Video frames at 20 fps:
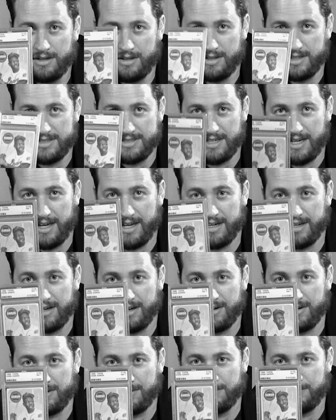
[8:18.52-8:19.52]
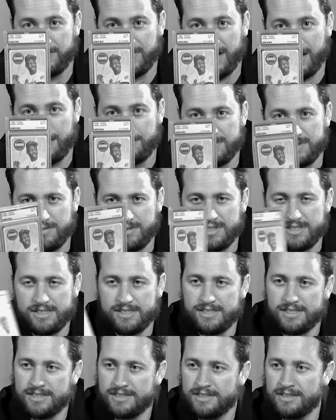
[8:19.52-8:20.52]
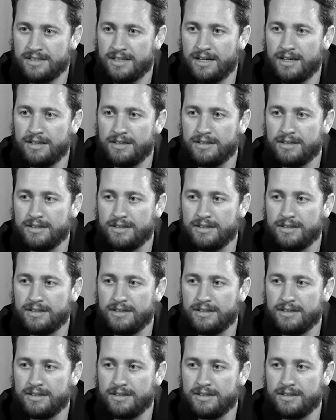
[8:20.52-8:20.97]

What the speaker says: This is a Hank Aaron Topps. What is it, 69?